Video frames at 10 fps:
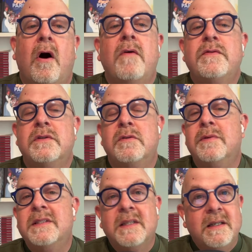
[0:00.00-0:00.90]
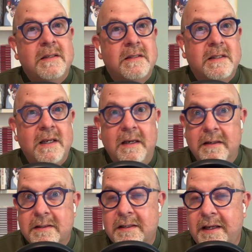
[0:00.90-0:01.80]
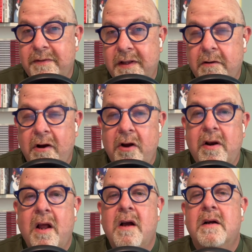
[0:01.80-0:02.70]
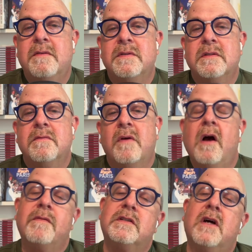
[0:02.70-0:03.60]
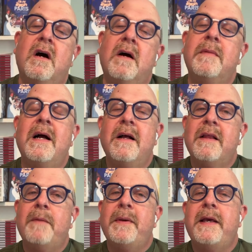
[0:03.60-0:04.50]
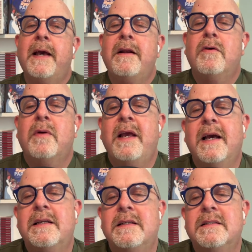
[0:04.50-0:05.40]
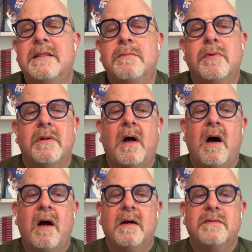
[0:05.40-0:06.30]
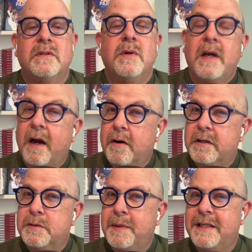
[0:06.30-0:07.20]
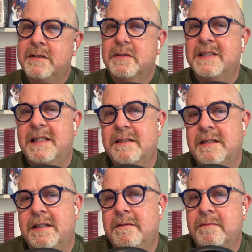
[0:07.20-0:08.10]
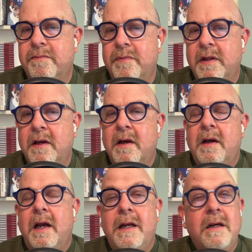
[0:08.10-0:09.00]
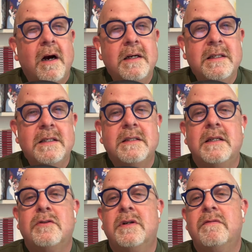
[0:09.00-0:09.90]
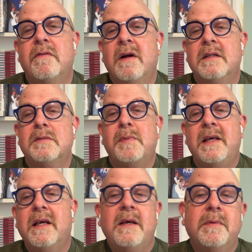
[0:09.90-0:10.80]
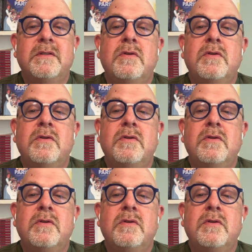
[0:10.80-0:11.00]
often risking stings and even their own lives. Over time, they began creating simple hives to encourage bees to settle in. In 19th century France, beekeepers